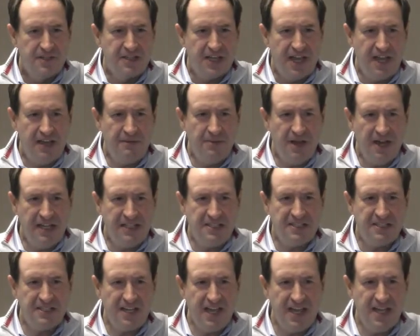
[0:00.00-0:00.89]
Am I
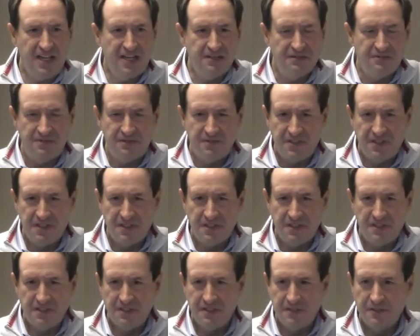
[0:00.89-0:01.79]
saved?
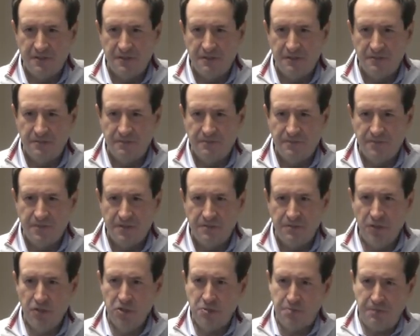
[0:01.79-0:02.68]

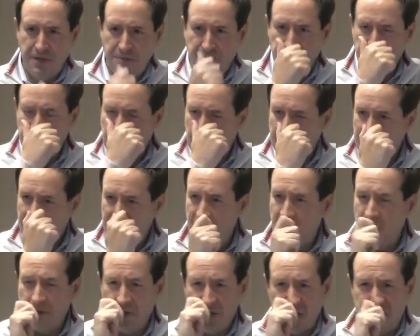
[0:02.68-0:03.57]
Most people don't
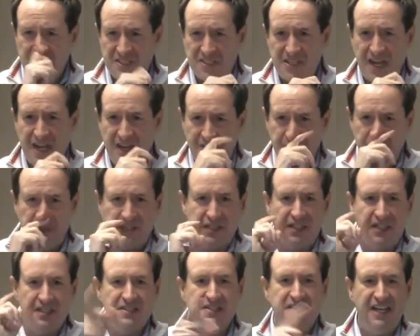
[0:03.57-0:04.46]
know they're saved
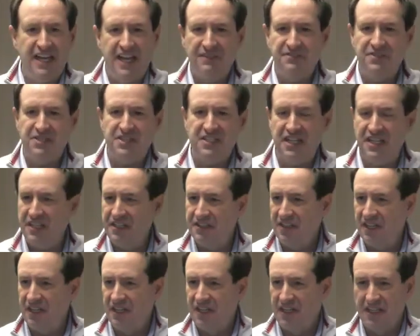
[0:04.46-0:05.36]
because they have sin
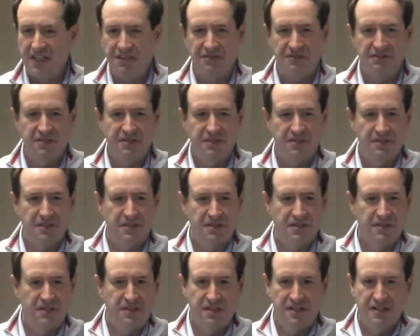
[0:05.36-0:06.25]
in their life.
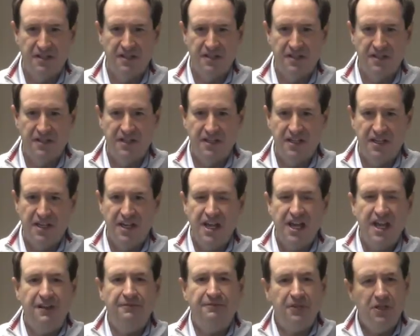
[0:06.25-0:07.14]

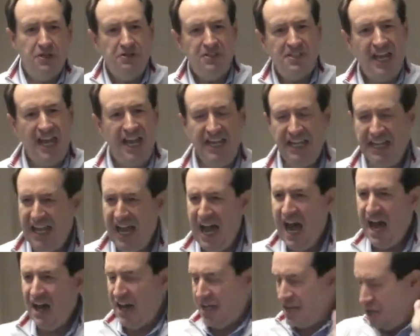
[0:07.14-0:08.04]
If you take
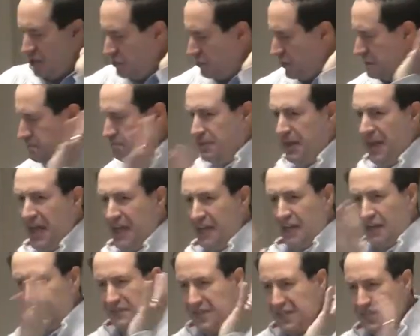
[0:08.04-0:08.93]
out and you
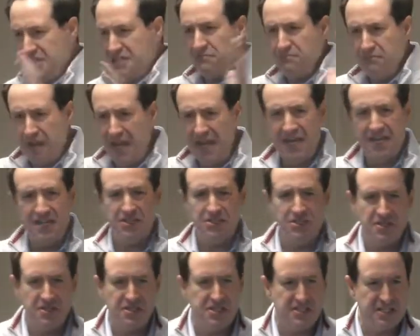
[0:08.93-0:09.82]
repent of these
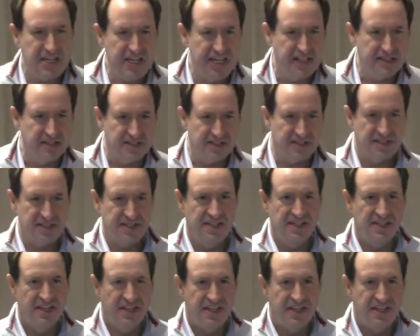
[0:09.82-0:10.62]
major sins,